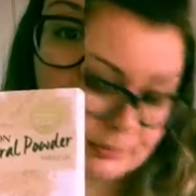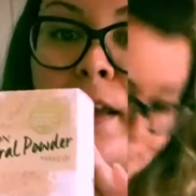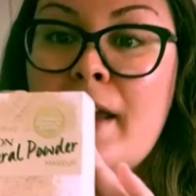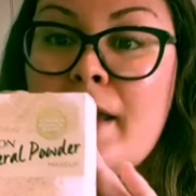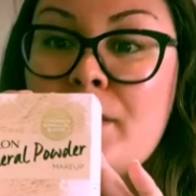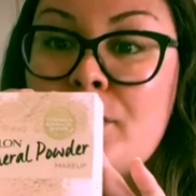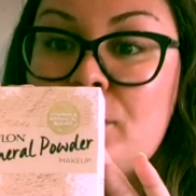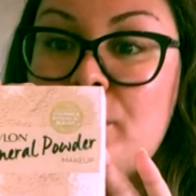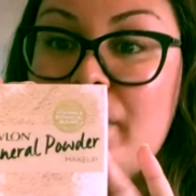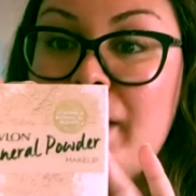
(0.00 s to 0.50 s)

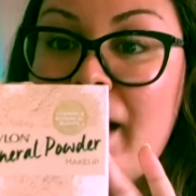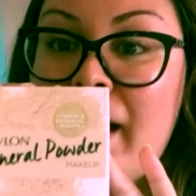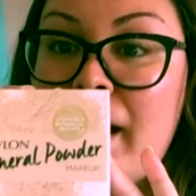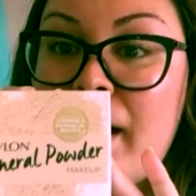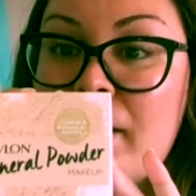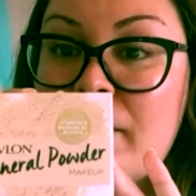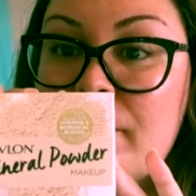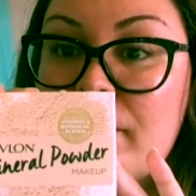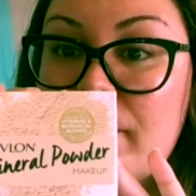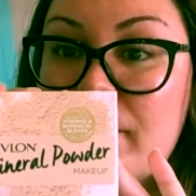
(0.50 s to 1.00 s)
Next we
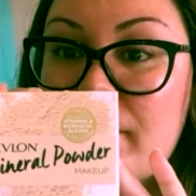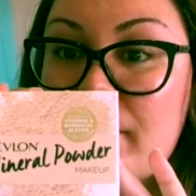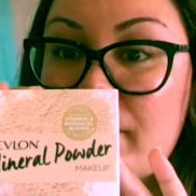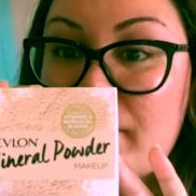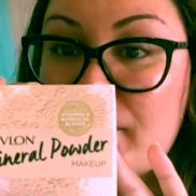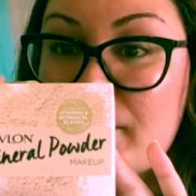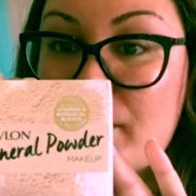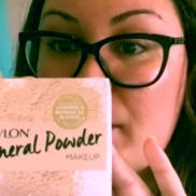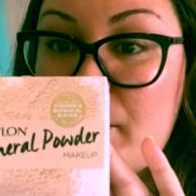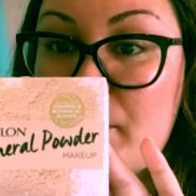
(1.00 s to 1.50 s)
have
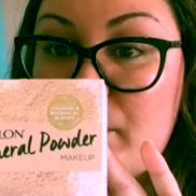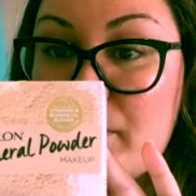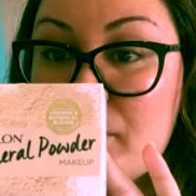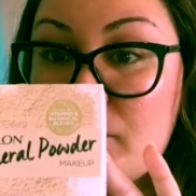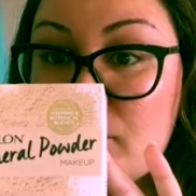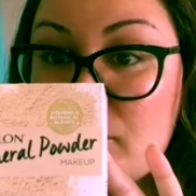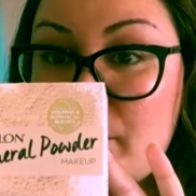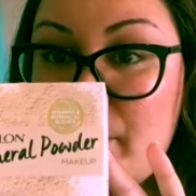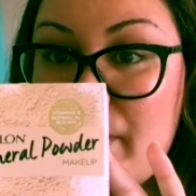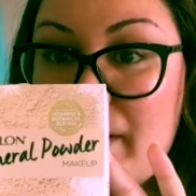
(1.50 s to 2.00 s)
this
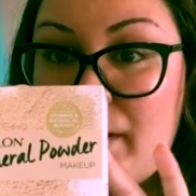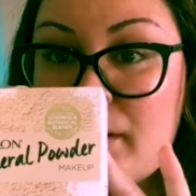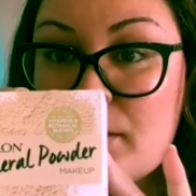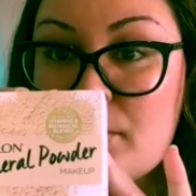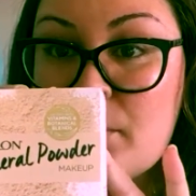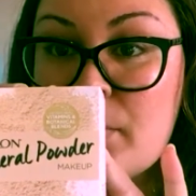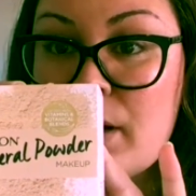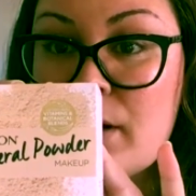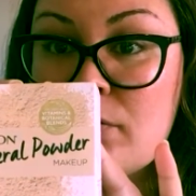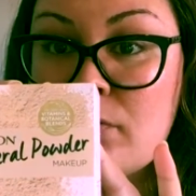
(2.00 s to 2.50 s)
mineral
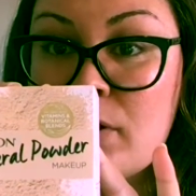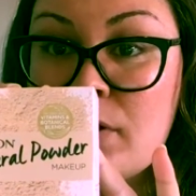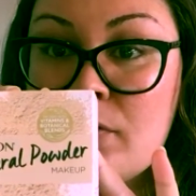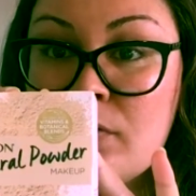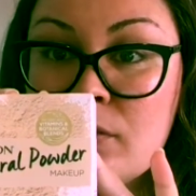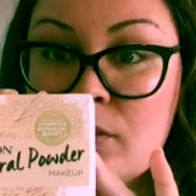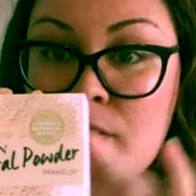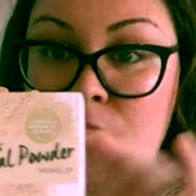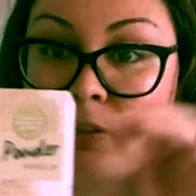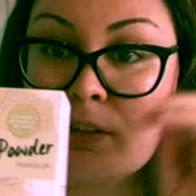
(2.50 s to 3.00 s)
powder by
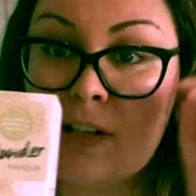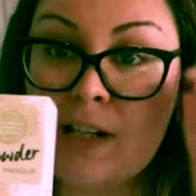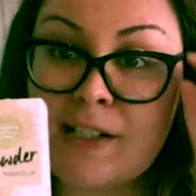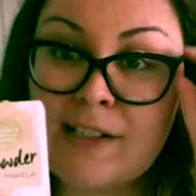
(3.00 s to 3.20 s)
Revlon.